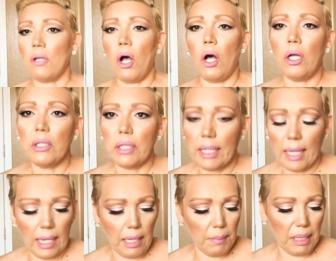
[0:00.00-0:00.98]
all the
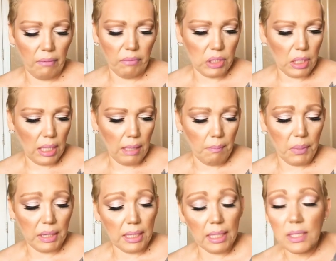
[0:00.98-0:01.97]
game every time.
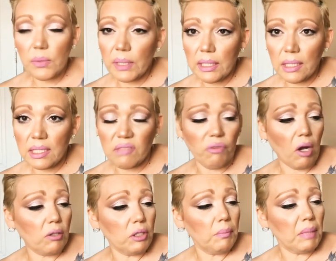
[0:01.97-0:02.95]
But this one, this
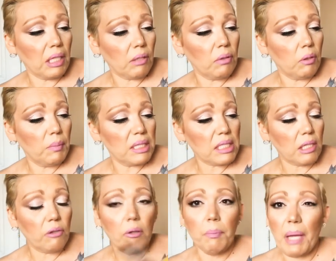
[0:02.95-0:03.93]
Volume Hero
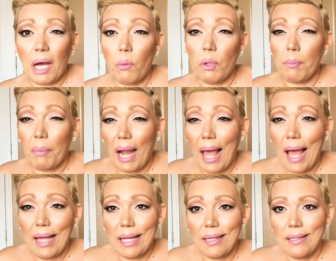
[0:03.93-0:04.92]
Mascara Power
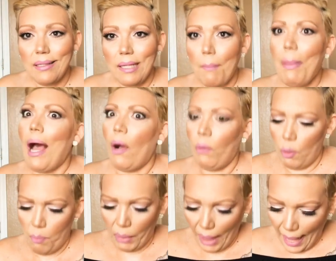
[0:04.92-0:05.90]
Black,
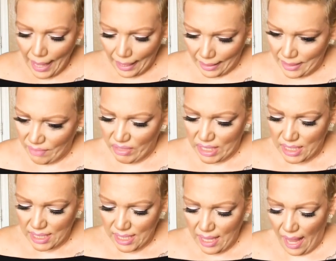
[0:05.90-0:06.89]
I didn't even
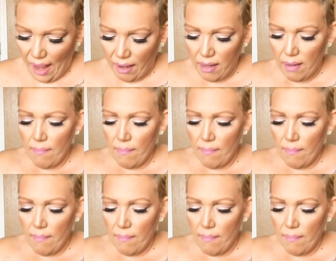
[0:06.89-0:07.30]
see that.